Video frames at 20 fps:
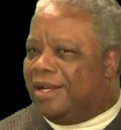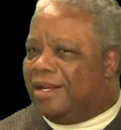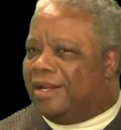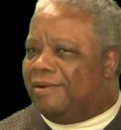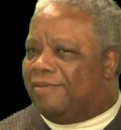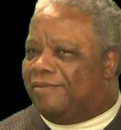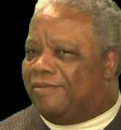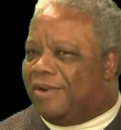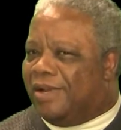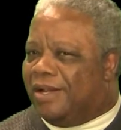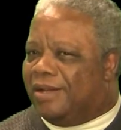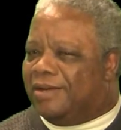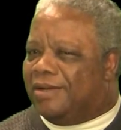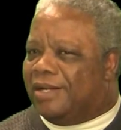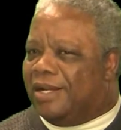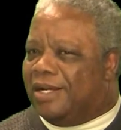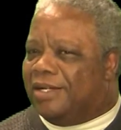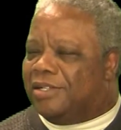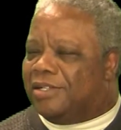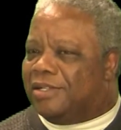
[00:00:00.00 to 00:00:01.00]
that
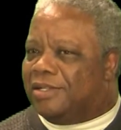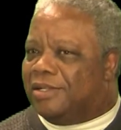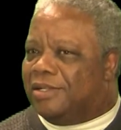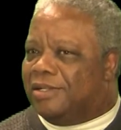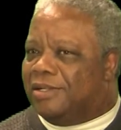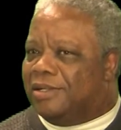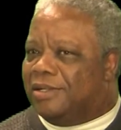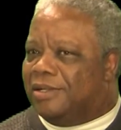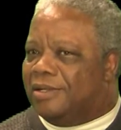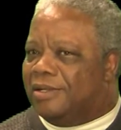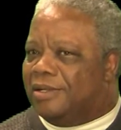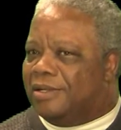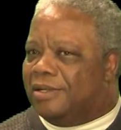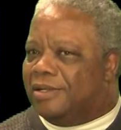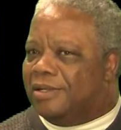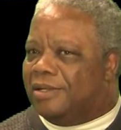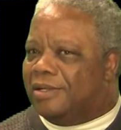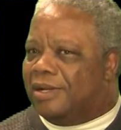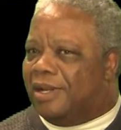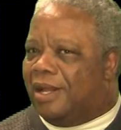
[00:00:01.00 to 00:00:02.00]
foundation
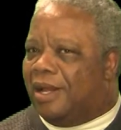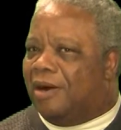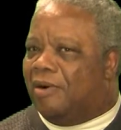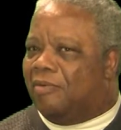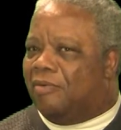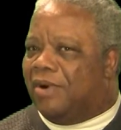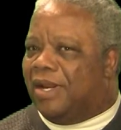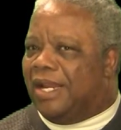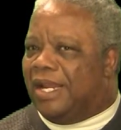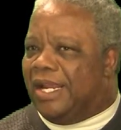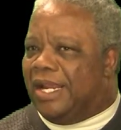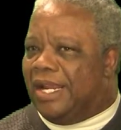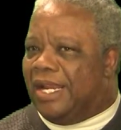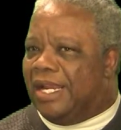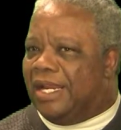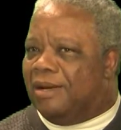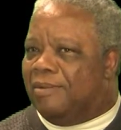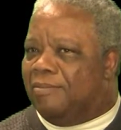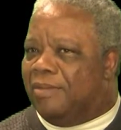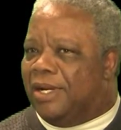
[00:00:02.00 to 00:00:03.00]
already
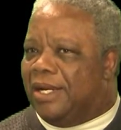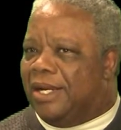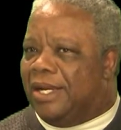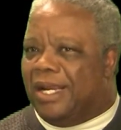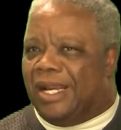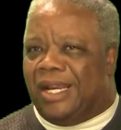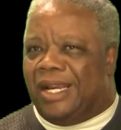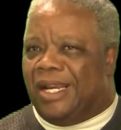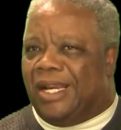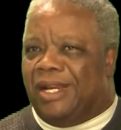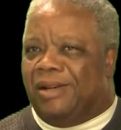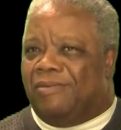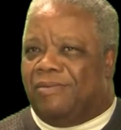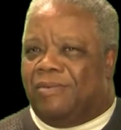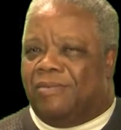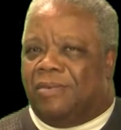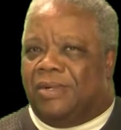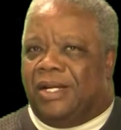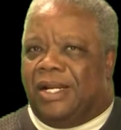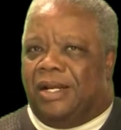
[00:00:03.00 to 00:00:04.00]
in me, and even
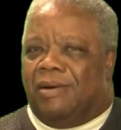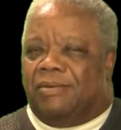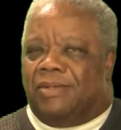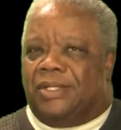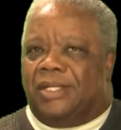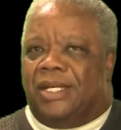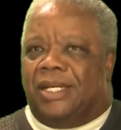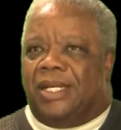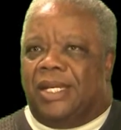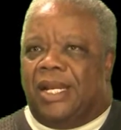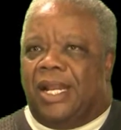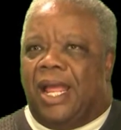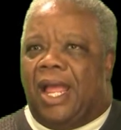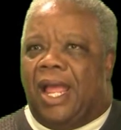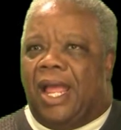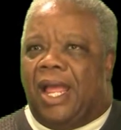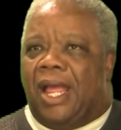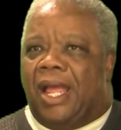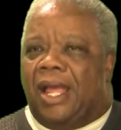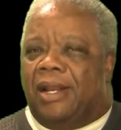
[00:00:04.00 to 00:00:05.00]
when I was getting
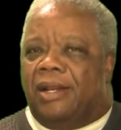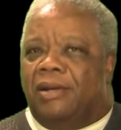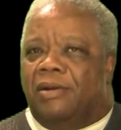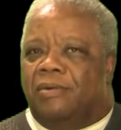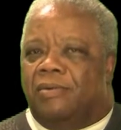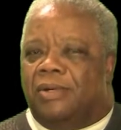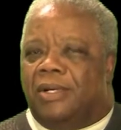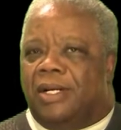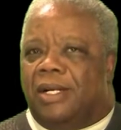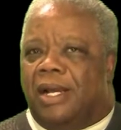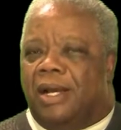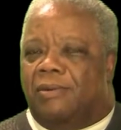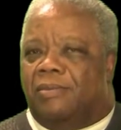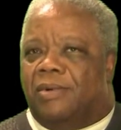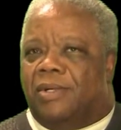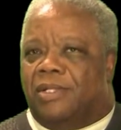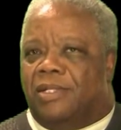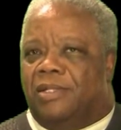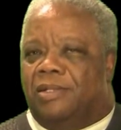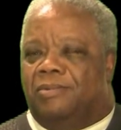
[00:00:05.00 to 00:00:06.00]
high, I knew that I
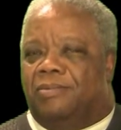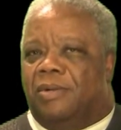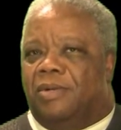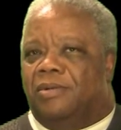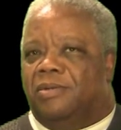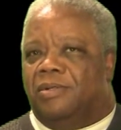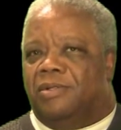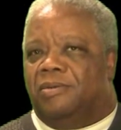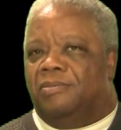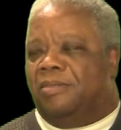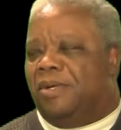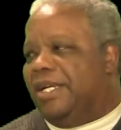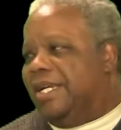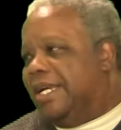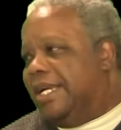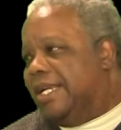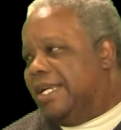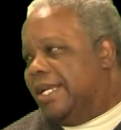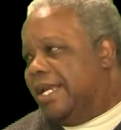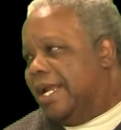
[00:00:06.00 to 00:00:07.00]
wasn't supposed to be
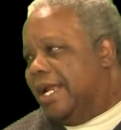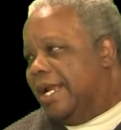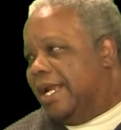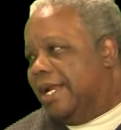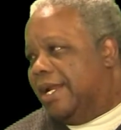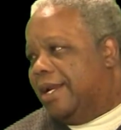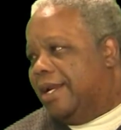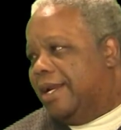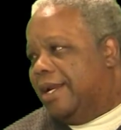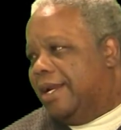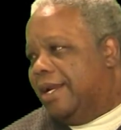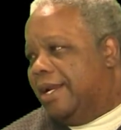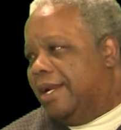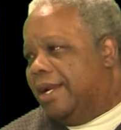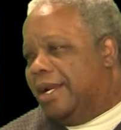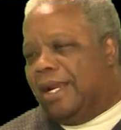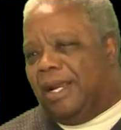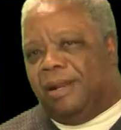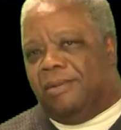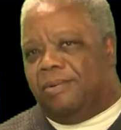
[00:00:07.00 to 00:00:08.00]
getting high.
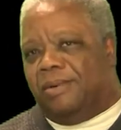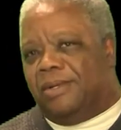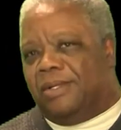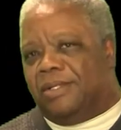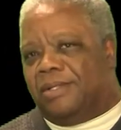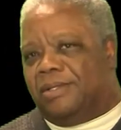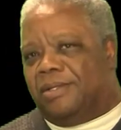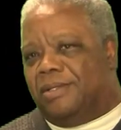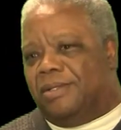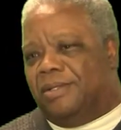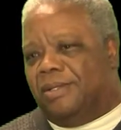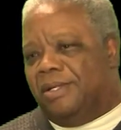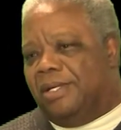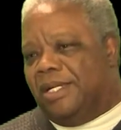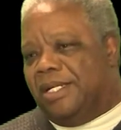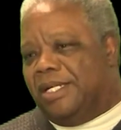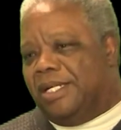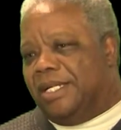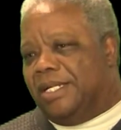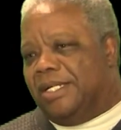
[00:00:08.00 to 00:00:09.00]
And plus,
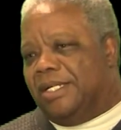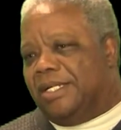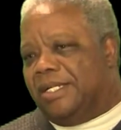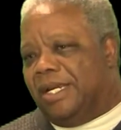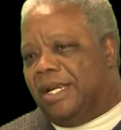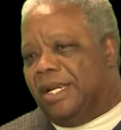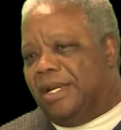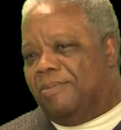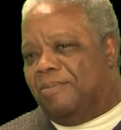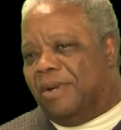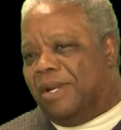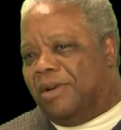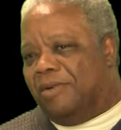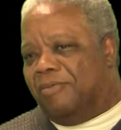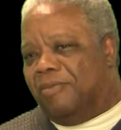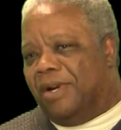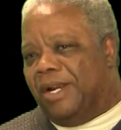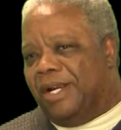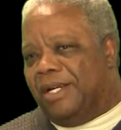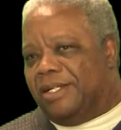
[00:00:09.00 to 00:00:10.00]
it didn't take being
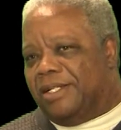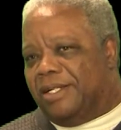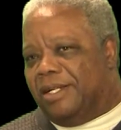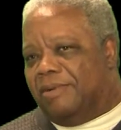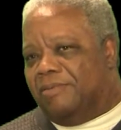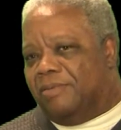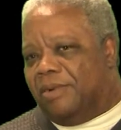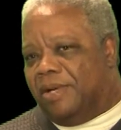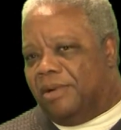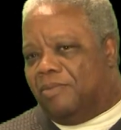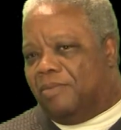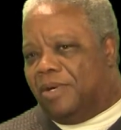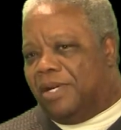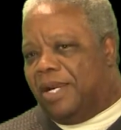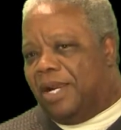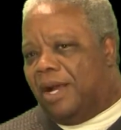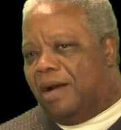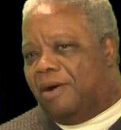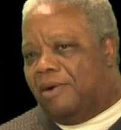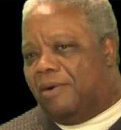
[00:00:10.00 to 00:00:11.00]
raised that way. We
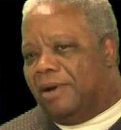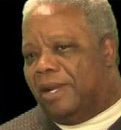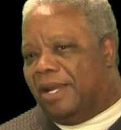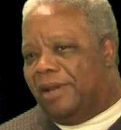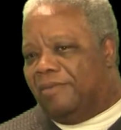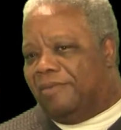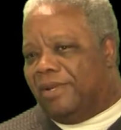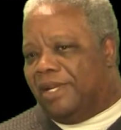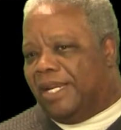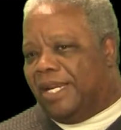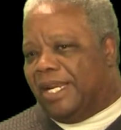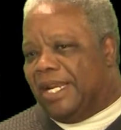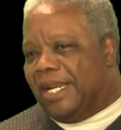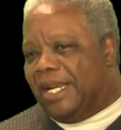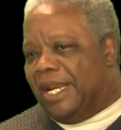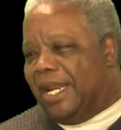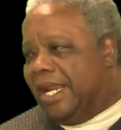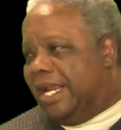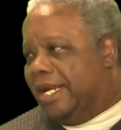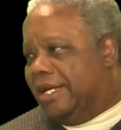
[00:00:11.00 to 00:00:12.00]
all have an
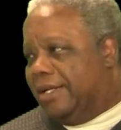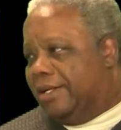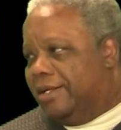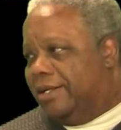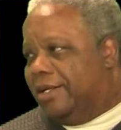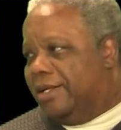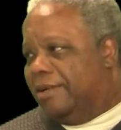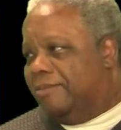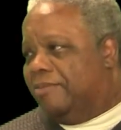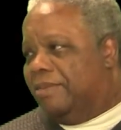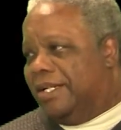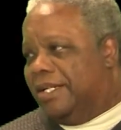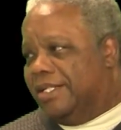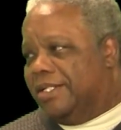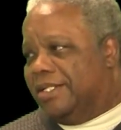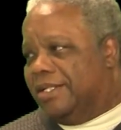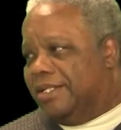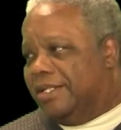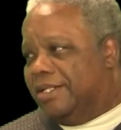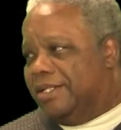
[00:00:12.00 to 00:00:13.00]
innate
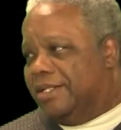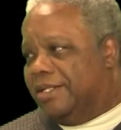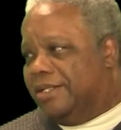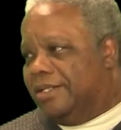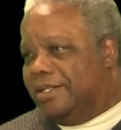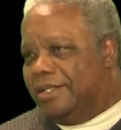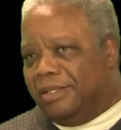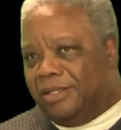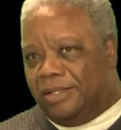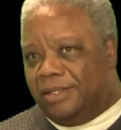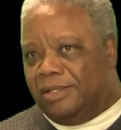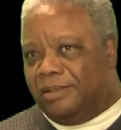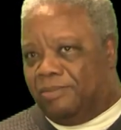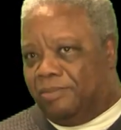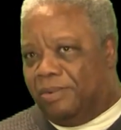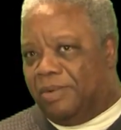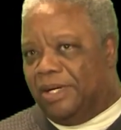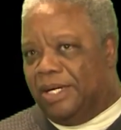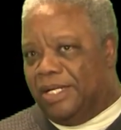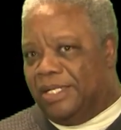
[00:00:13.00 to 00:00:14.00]
ability to
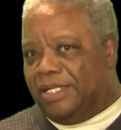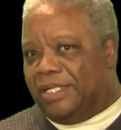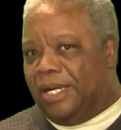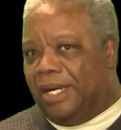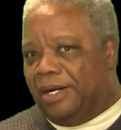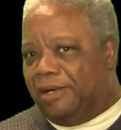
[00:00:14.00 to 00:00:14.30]
praise our